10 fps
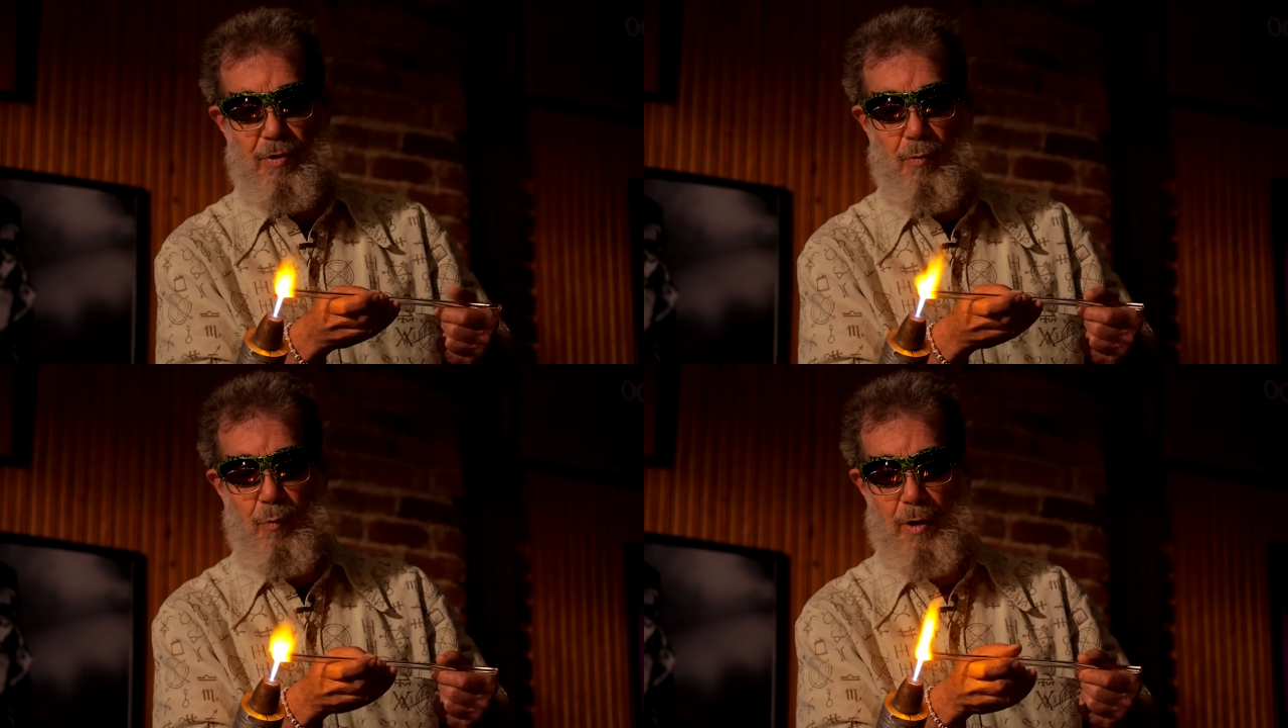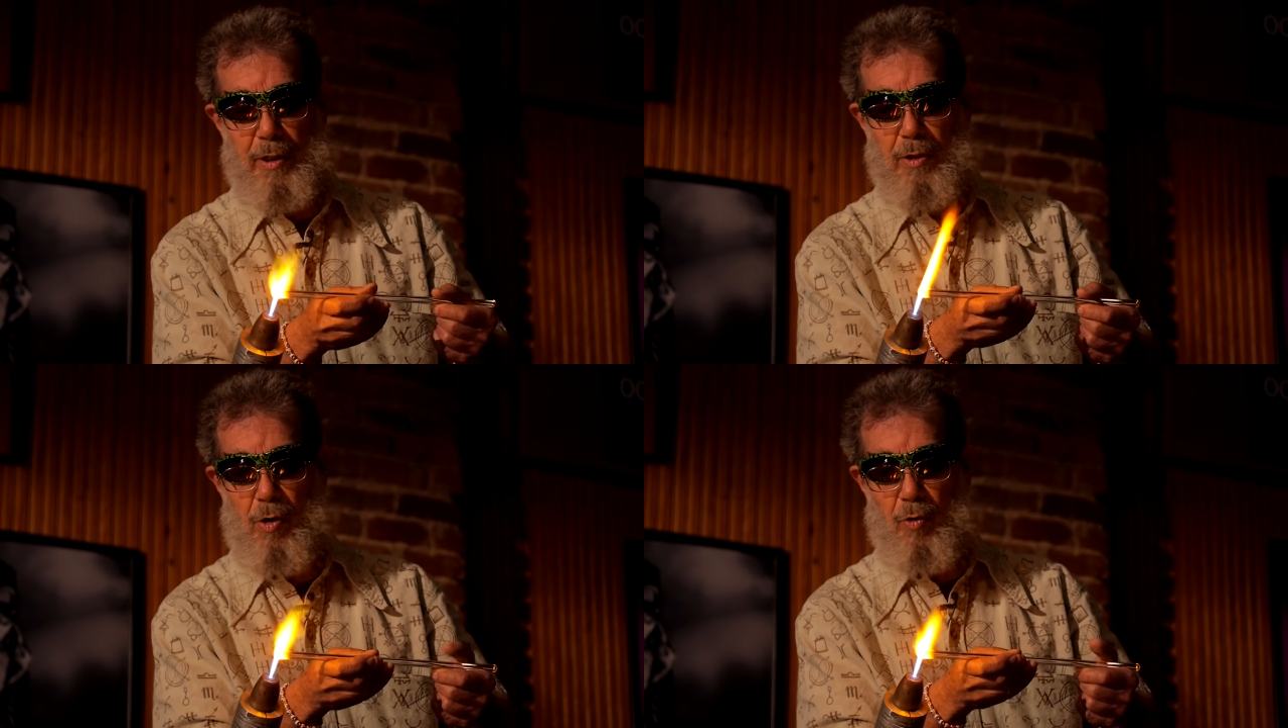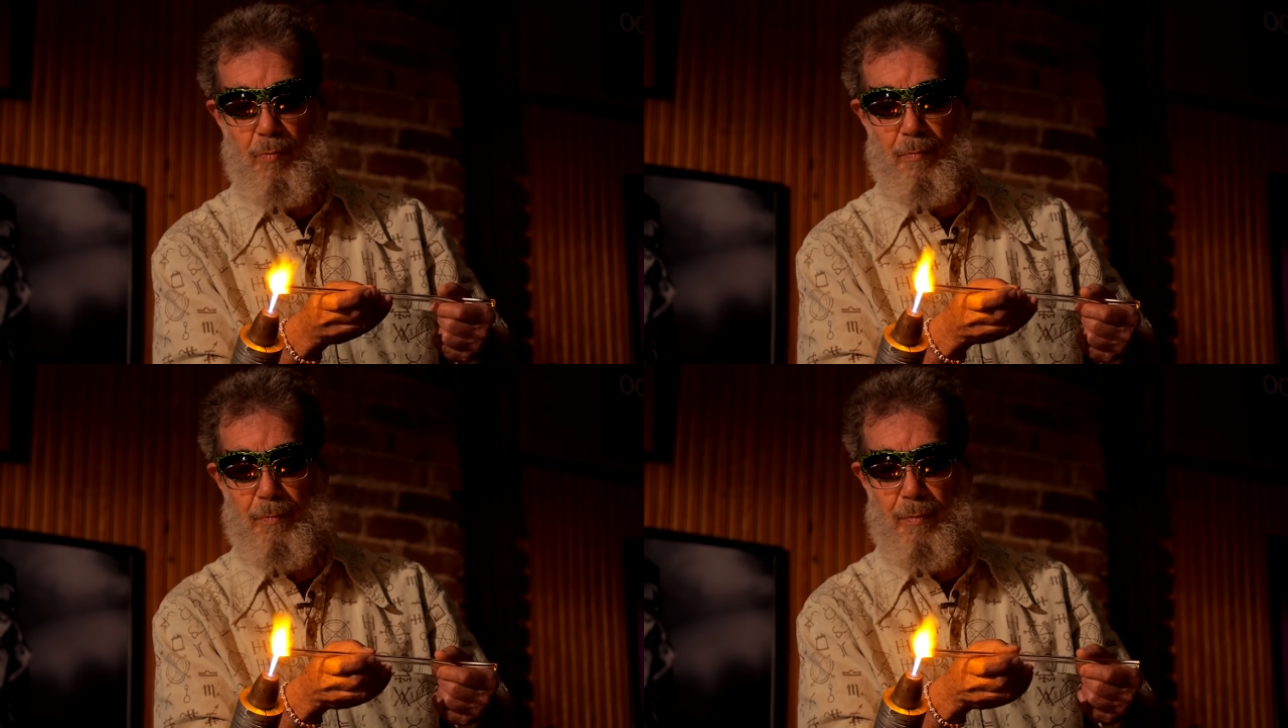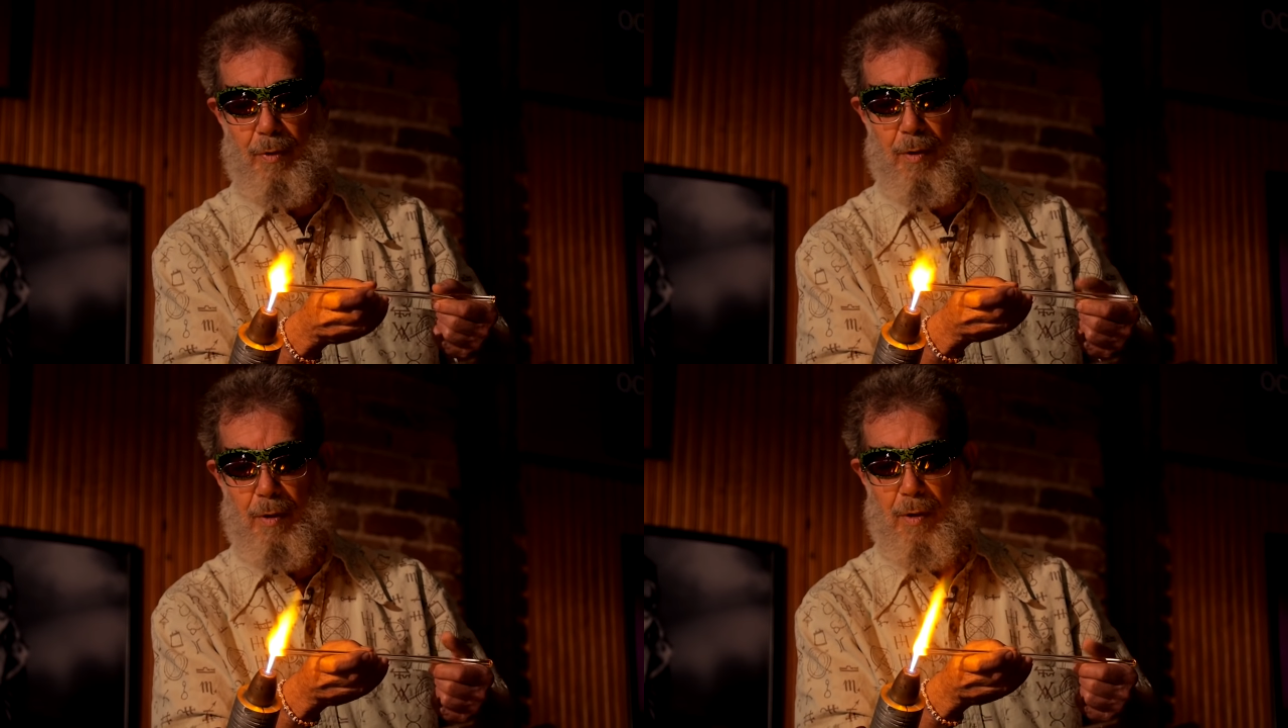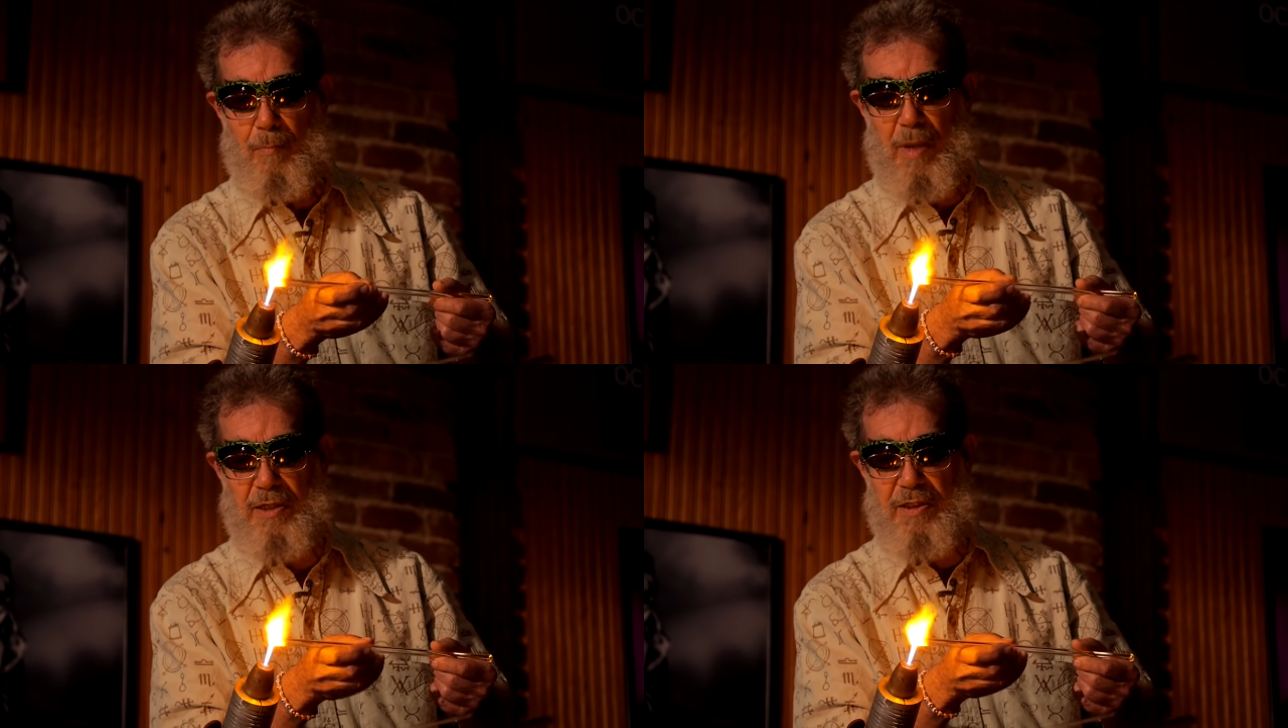the work at home
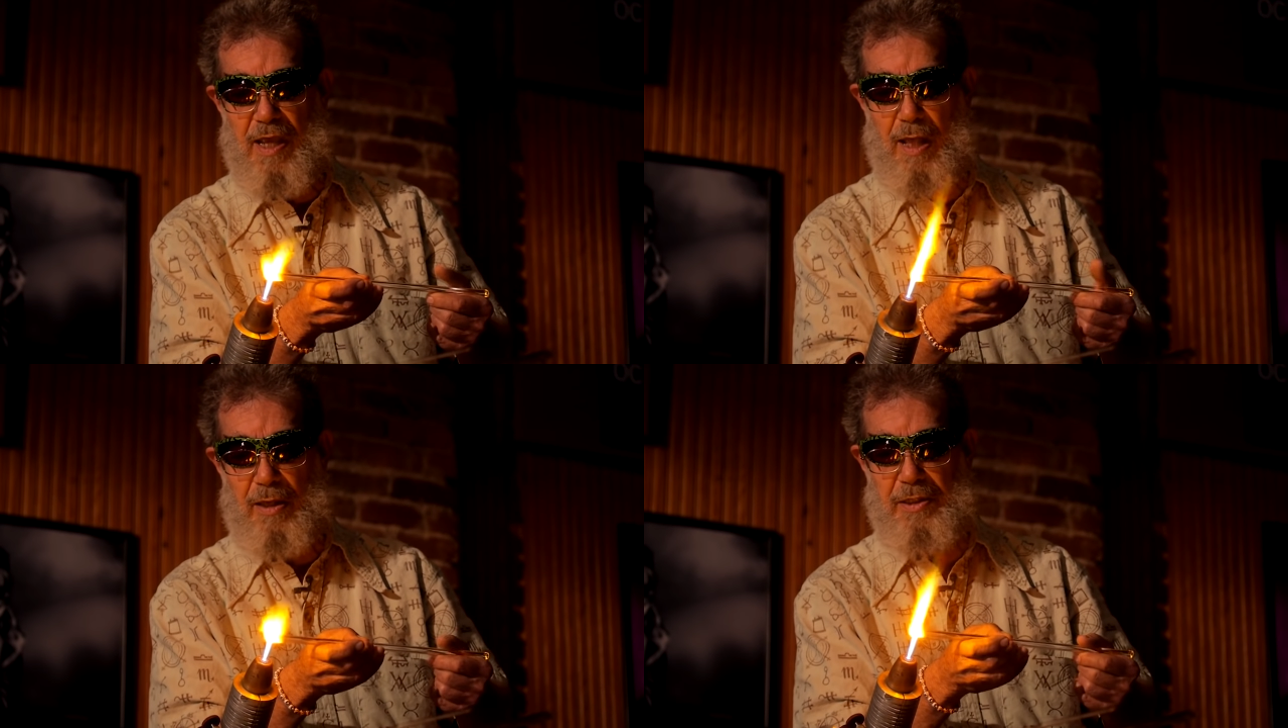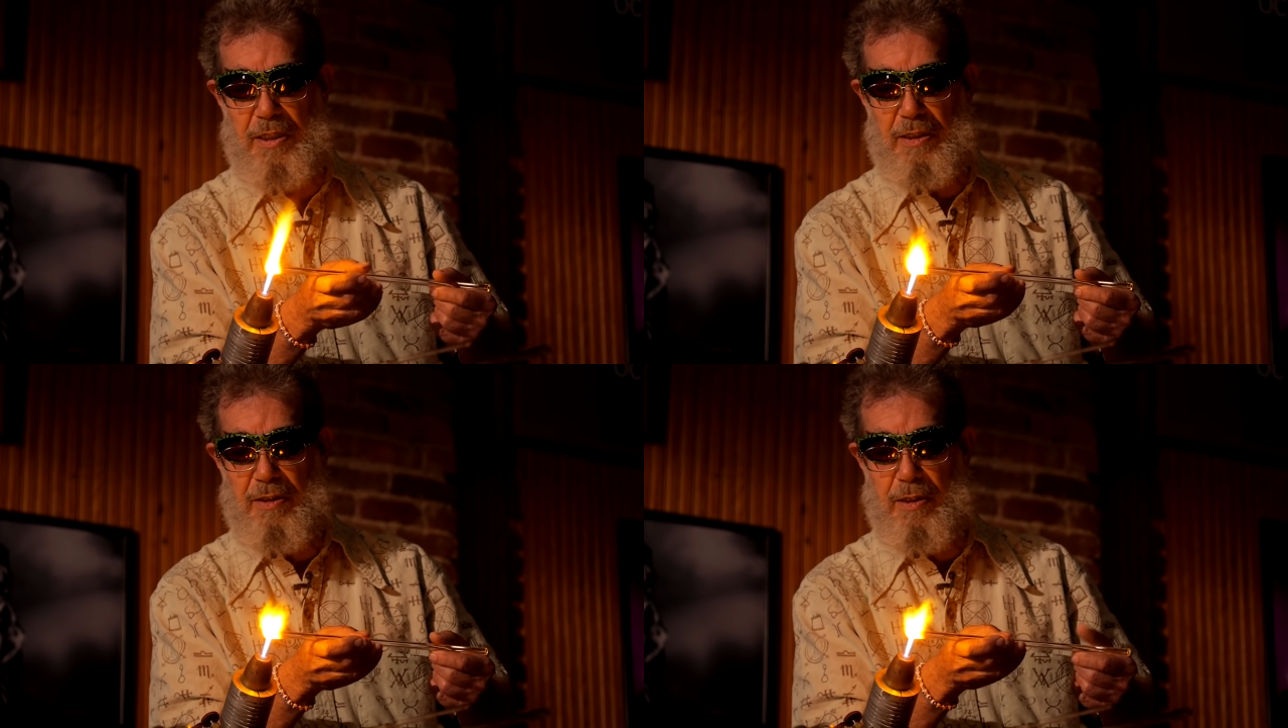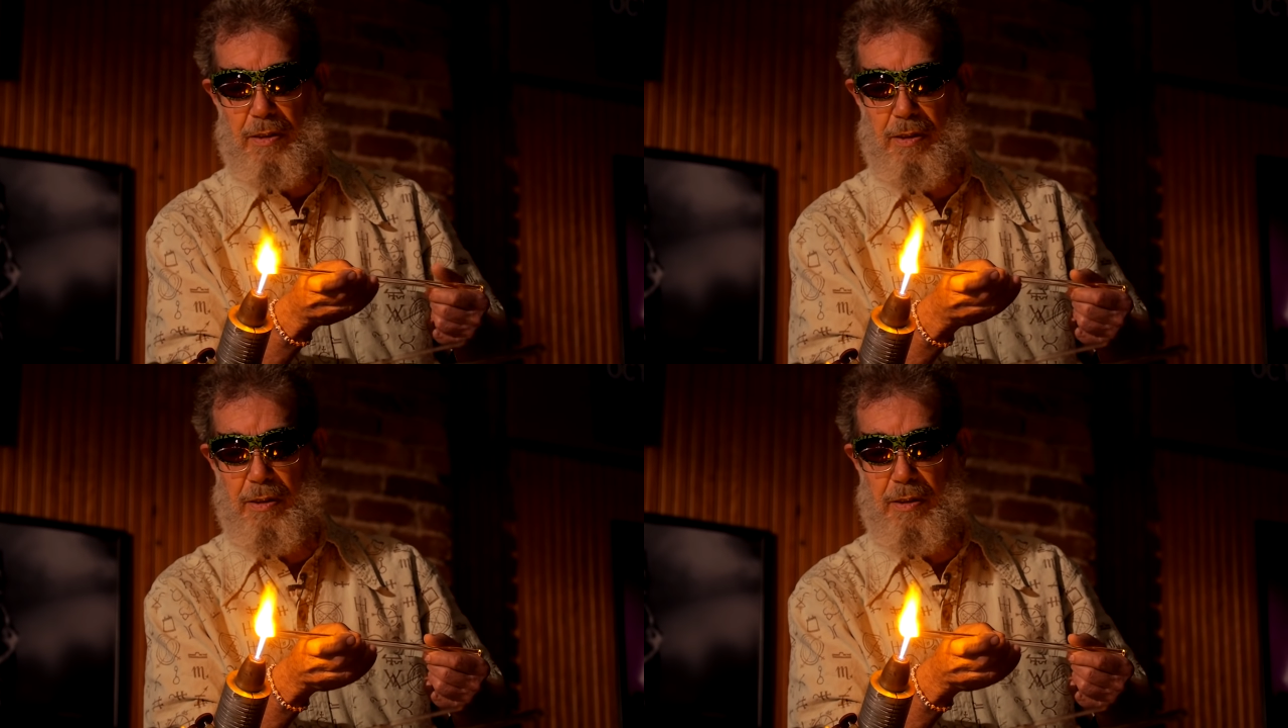mentality that